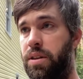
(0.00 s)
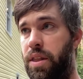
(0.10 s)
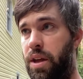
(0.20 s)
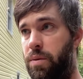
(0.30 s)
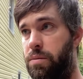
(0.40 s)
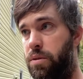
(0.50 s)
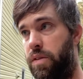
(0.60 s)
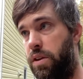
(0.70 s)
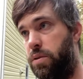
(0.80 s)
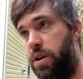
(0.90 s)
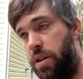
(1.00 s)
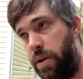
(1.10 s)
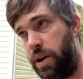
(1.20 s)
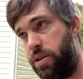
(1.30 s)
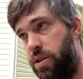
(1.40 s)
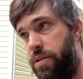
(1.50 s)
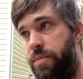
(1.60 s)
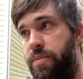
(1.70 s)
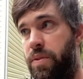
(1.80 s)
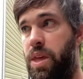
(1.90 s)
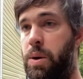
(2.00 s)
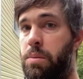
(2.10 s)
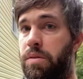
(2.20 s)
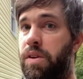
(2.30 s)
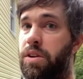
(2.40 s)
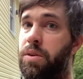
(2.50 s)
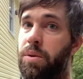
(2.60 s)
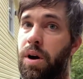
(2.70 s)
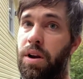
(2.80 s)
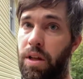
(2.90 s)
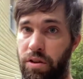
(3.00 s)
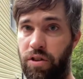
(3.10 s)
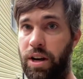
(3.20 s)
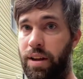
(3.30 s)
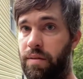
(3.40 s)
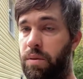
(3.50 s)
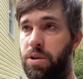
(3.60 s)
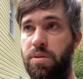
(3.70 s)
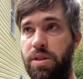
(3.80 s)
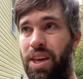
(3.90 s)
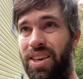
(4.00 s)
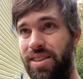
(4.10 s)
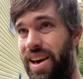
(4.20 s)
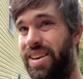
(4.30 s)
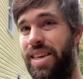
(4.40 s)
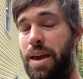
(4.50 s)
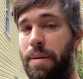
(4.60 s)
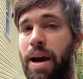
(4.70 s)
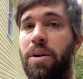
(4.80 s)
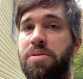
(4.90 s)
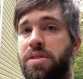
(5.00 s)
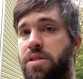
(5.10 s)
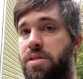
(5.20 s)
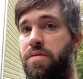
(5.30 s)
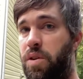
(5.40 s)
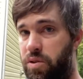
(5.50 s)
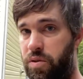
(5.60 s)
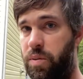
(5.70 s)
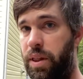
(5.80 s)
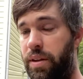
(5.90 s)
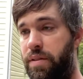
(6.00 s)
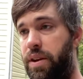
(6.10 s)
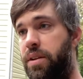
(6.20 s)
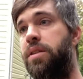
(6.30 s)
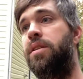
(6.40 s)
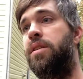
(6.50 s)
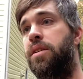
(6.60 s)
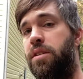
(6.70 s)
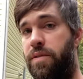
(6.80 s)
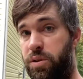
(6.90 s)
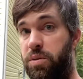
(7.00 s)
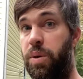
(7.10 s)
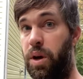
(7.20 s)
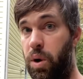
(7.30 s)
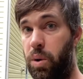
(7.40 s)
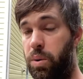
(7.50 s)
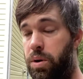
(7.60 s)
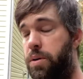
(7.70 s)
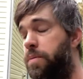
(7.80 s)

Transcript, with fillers: Then we moved into another rancher. Then we moved into another tri-level, which was the exact same house as the first one we lived in, the first one we owned.